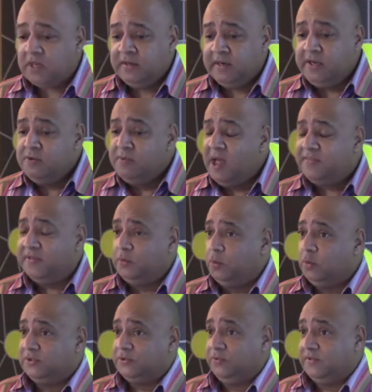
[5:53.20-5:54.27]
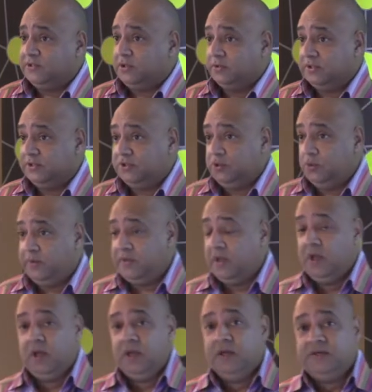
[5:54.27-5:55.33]
Now, you might think, well, what's all this got to do with
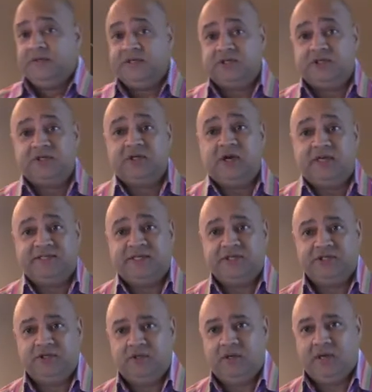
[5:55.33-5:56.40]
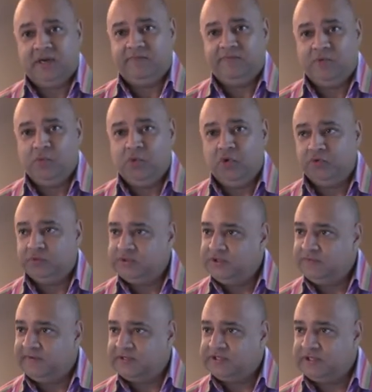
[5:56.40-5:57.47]
digitalization and reward, which
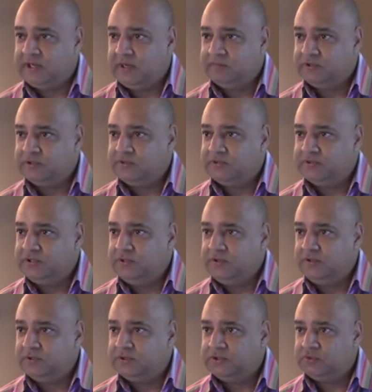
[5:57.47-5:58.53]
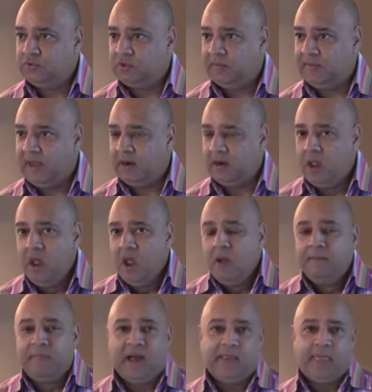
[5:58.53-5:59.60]
you've actually come to talk about?
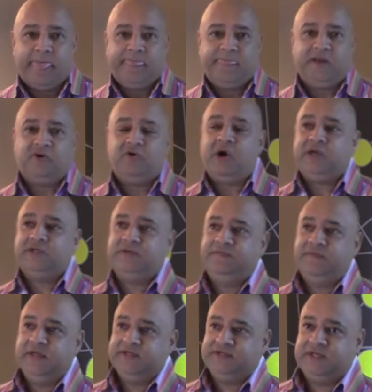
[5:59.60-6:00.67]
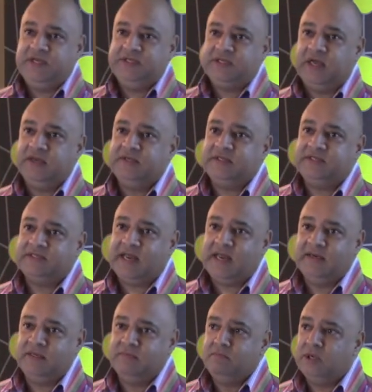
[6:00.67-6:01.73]
But the crux of this is
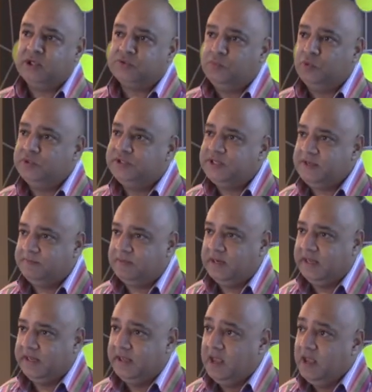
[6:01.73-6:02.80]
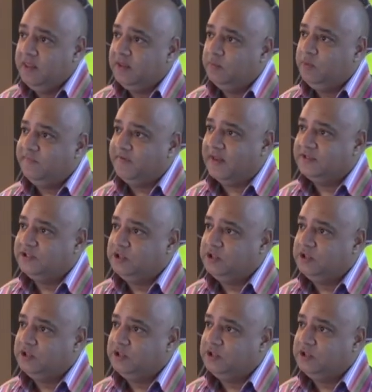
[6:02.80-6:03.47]
understanding much more deeply than we've had